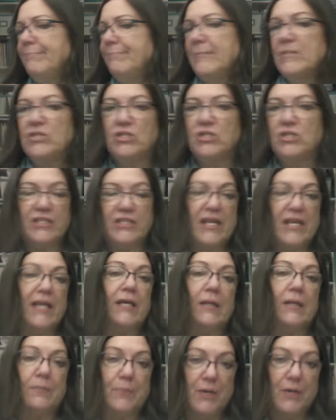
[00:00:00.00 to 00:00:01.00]
just
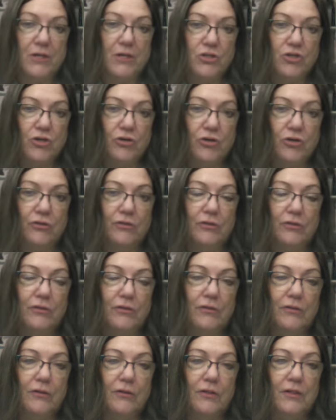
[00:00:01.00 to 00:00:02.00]
taken a picture,
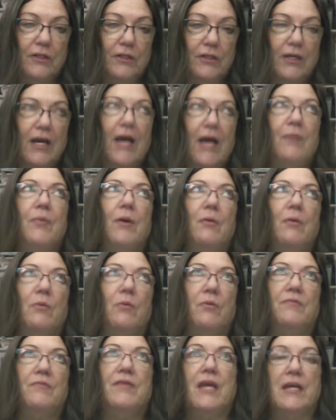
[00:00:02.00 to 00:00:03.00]
I probably
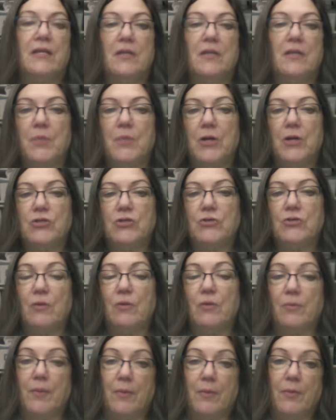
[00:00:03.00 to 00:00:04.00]
would have taken the picture,
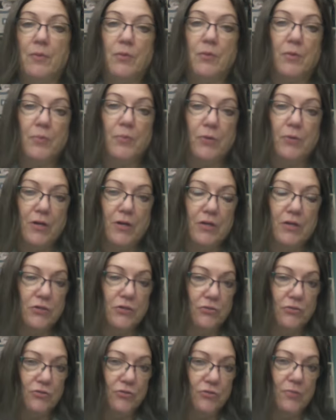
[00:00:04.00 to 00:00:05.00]
I probably would have put it on
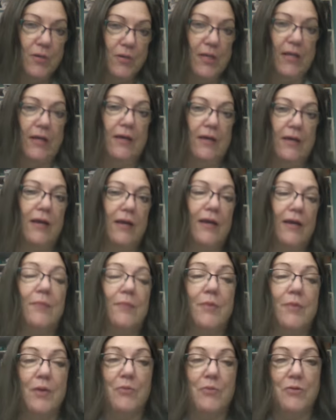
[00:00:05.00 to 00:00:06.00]
social media, and I
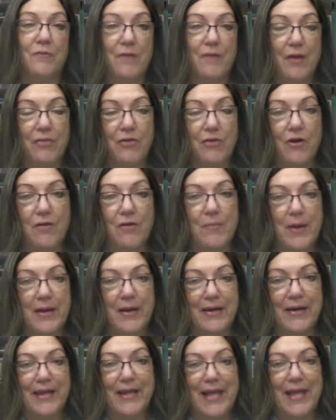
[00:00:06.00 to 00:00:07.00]
probably would have not thought about
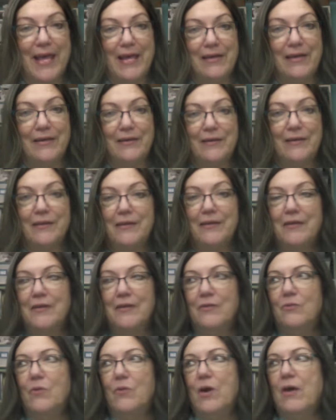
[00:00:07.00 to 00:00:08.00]
it again.
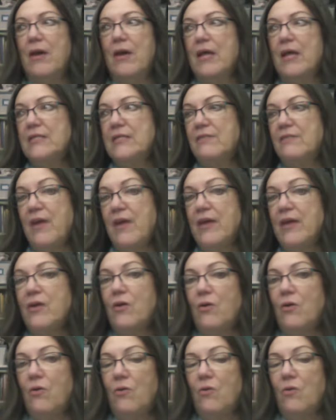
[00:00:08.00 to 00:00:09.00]
Whereas if I
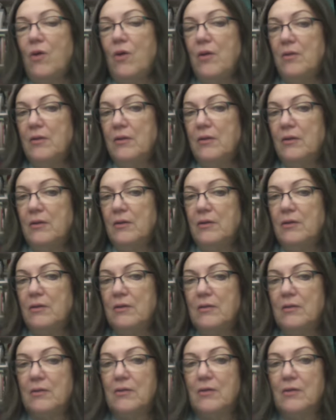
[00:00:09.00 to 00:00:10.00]
go and
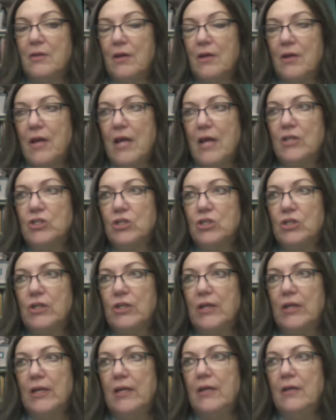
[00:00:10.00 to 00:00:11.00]

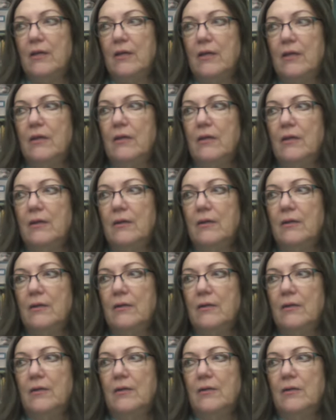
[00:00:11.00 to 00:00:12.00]
actually
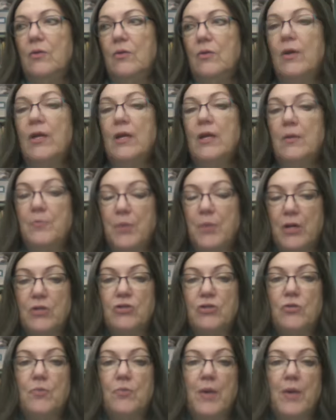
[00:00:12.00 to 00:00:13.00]
creating a
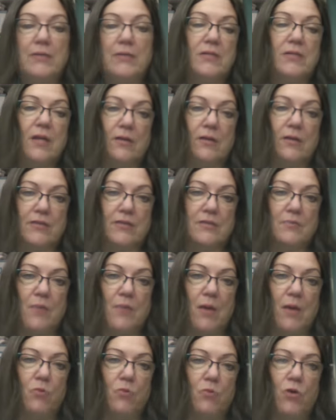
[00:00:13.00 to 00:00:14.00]
picture based on this
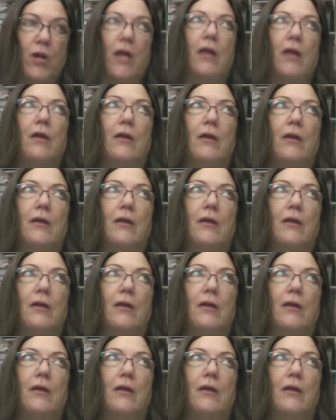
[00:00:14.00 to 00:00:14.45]
memory,